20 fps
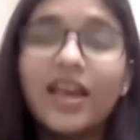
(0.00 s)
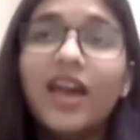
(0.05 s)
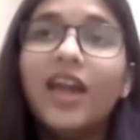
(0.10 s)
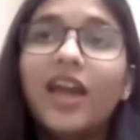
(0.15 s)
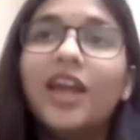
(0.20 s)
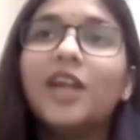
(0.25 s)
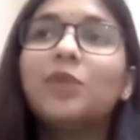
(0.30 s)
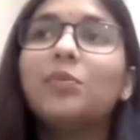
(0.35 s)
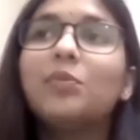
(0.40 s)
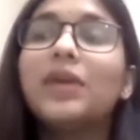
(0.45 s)

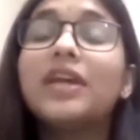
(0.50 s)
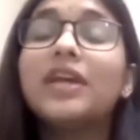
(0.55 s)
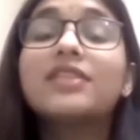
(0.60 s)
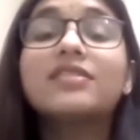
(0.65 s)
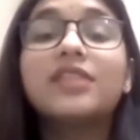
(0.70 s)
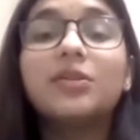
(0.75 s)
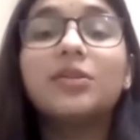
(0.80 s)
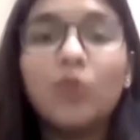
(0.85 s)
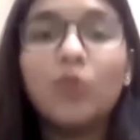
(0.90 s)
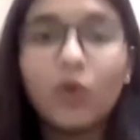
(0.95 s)
It makes
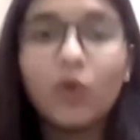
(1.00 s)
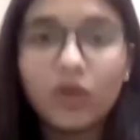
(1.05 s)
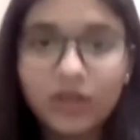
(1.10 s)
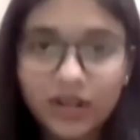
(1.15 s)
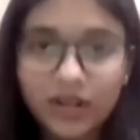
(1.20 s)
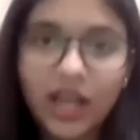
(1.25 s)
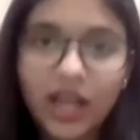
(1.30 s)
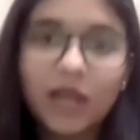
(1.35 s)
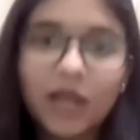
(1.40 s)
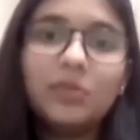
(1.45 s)
it more
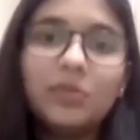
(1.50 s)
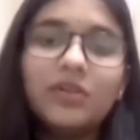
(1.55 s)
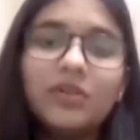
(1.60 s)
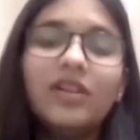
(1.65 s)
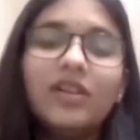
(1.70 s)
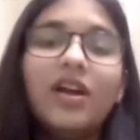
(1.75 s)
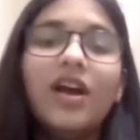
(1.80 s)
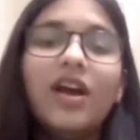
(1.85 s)
reliable